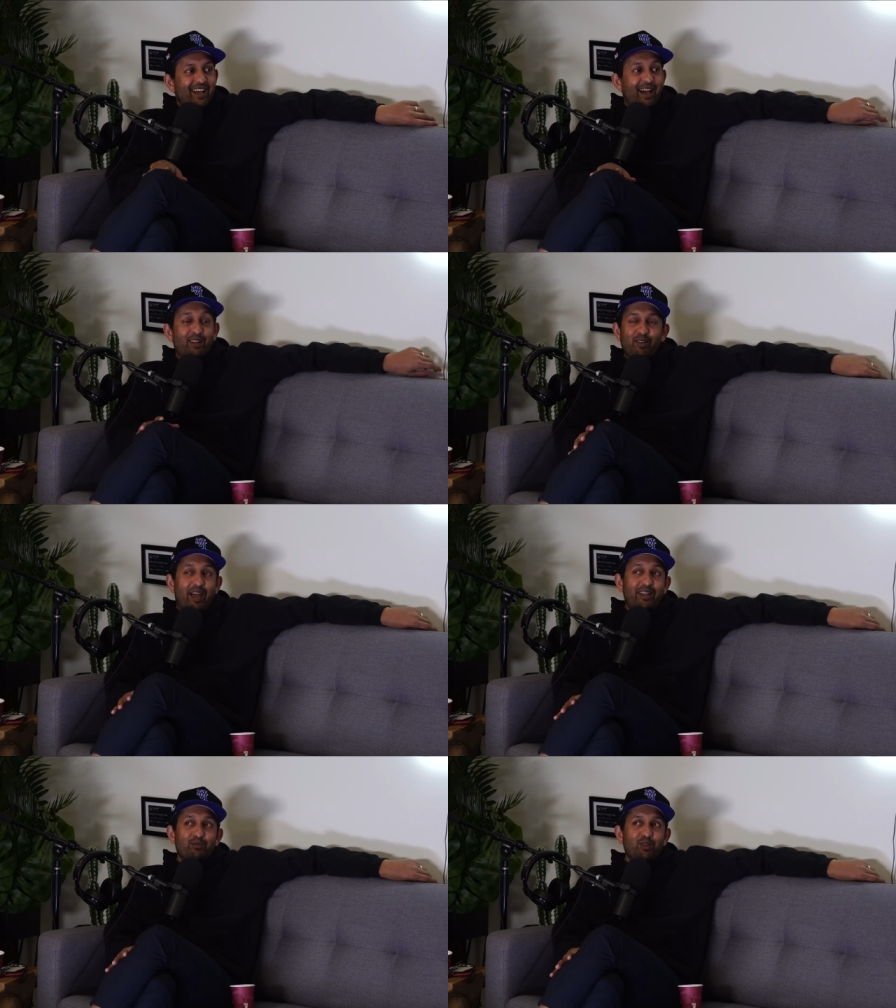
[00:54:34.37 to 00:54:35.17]
I don't know.
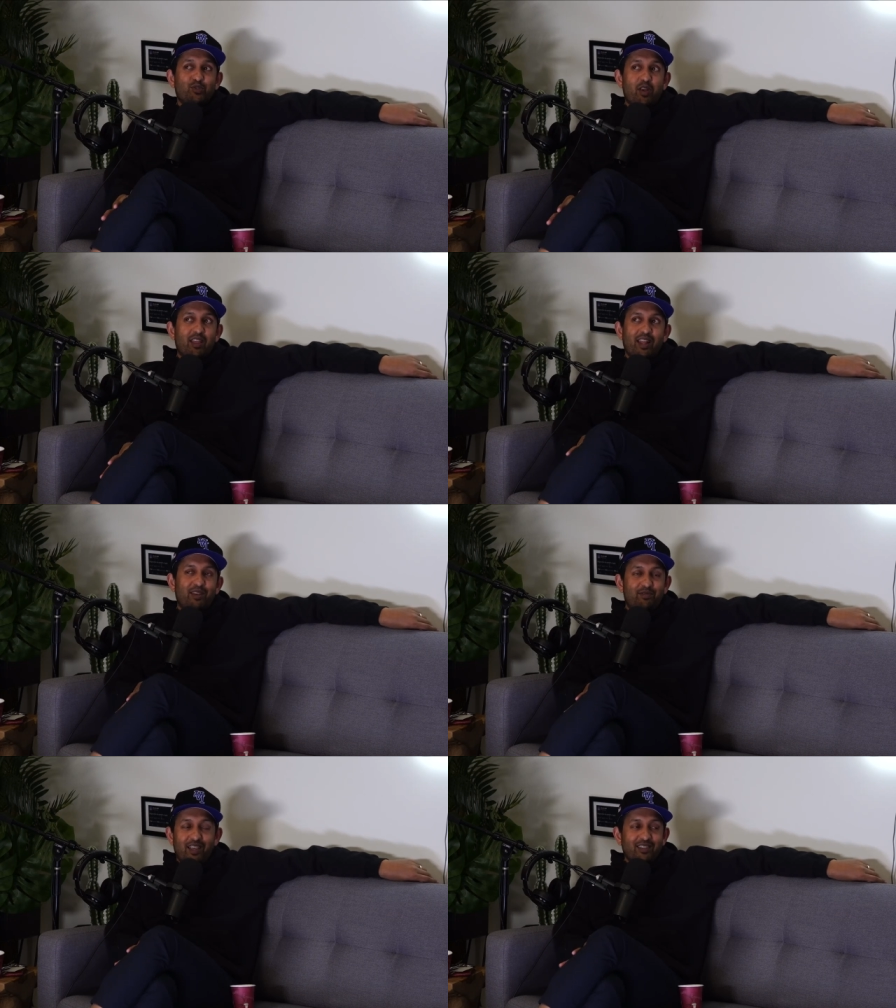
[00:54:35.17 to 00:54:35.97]
Anyone trading
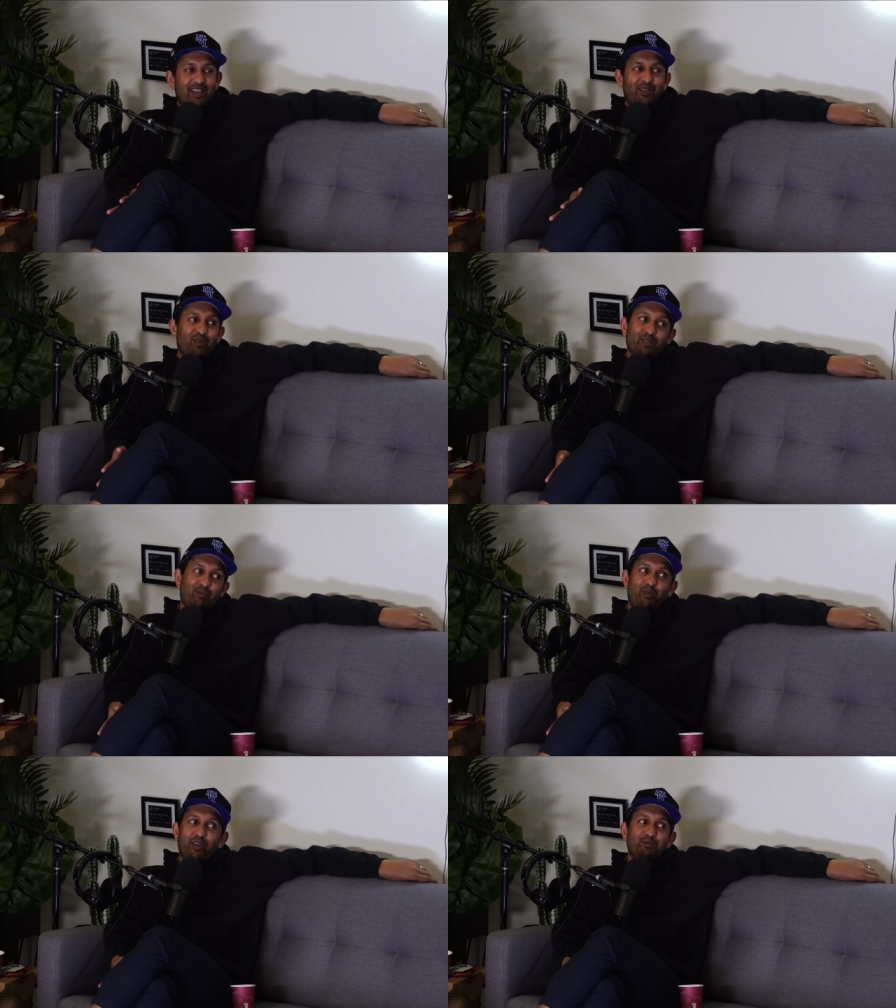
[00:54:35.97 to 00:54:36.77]
NFTs, I don't want
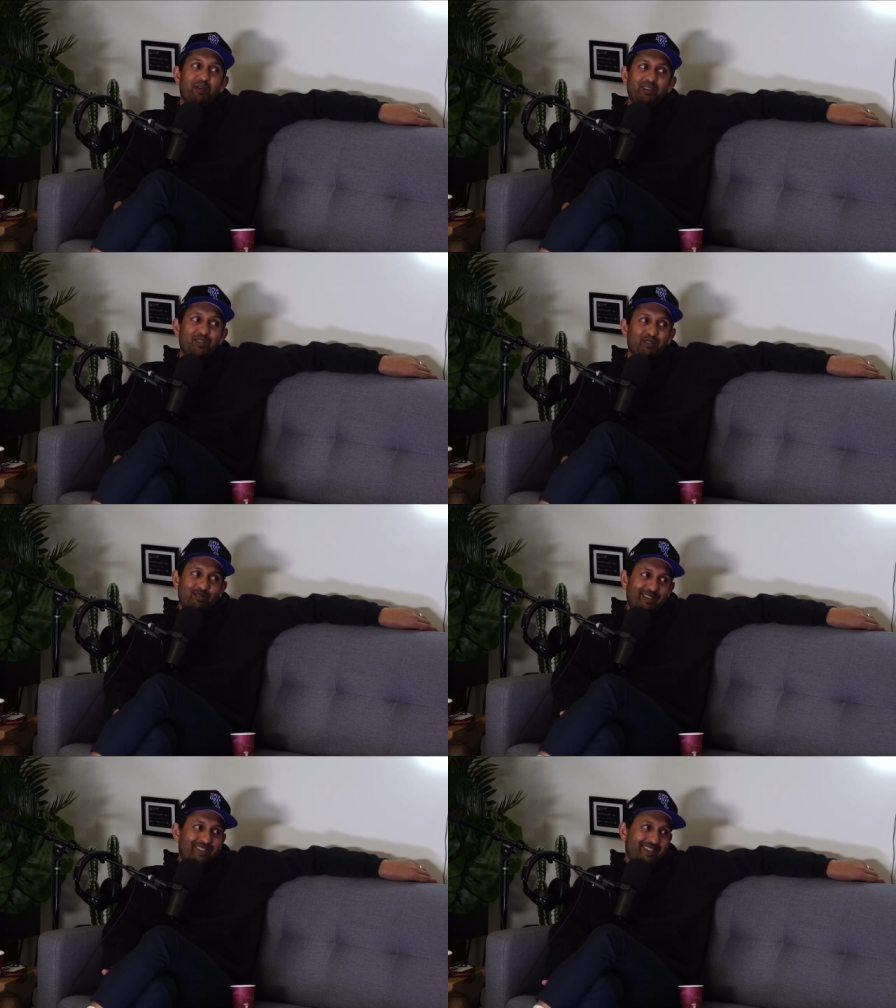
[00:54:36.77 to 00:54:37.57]
them to watch my children.